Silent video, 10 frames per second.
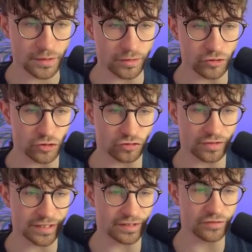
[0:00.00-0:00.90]

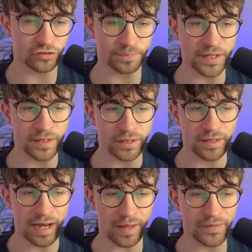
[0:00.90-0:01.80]
just like this.
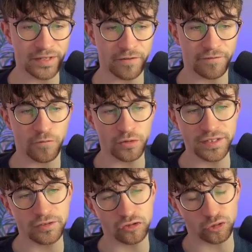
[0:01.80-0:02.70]
And then for
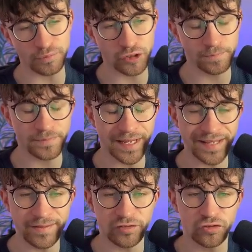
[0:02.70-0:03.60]
the description,
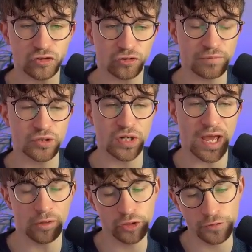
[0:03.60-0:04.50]
in this
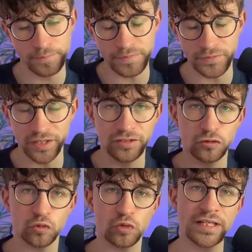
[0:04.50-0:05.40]
description area, this
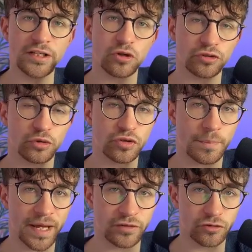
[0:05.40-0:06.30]
is really going to
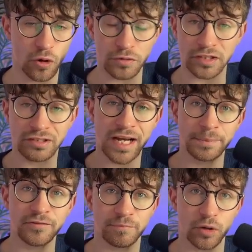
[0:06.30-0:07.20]
depend on the
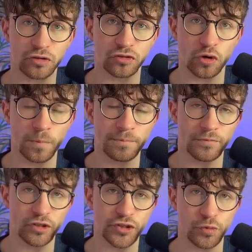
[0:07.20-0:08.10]
type of bookstore
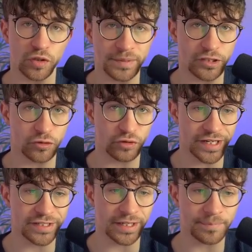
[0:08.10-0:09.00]
that you will be
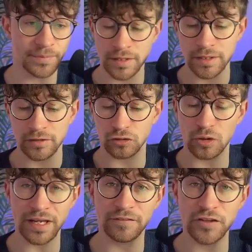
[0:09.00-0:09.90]
creating.
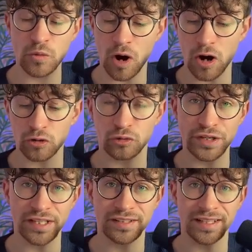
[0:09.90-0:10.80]
So if you are
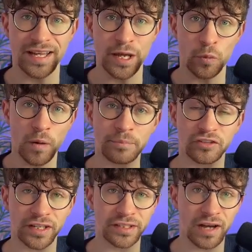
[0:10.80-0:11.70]
creating a
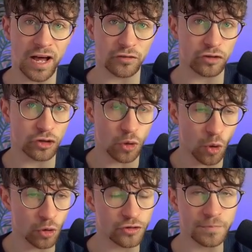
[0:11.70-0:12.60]
website as an
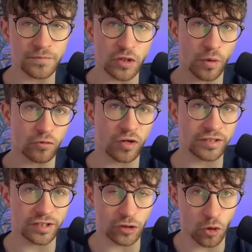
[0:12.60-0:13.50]
author, you are
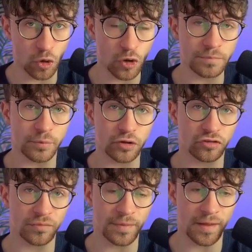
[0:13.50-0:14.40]
writing your own
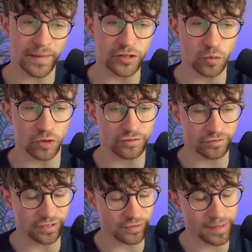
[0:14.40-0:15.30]
books and then you want
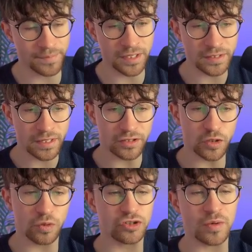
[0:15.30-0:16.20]
to sell them,
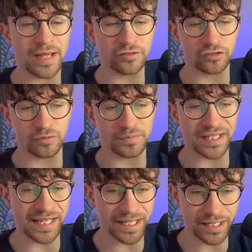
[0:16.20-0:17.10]
you want to enter
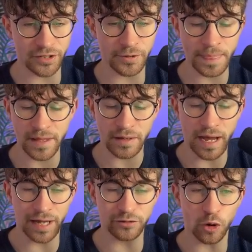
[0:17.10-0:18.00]
something in here.
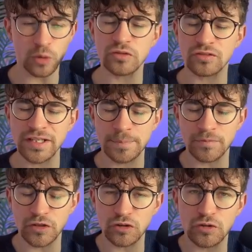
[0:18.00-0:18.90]
And
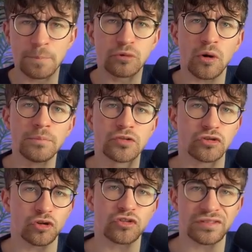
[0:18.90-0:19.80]
honestly, the
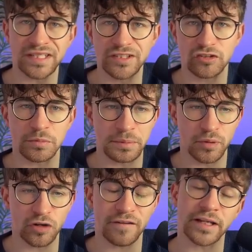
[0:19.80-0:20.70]
prompt doesn't need to be
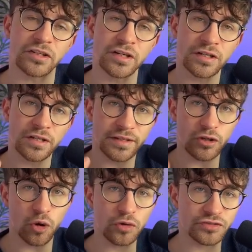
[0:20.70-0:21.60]
perfect.
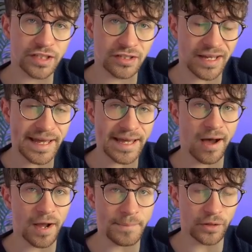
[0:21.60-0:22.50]
The Hostinger
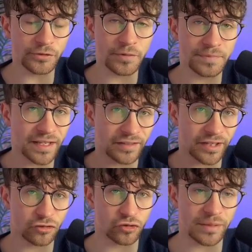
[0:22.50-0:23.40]
AI builder is
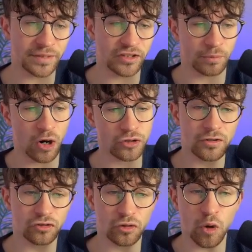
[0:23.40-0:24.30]
extremely
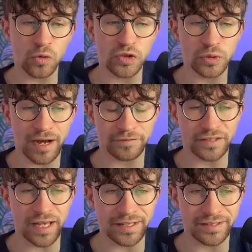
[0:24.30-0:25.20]
smart. So all you would
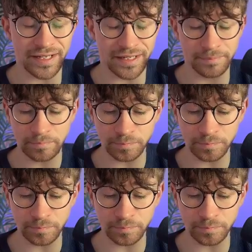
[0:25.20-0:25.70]
have to enter in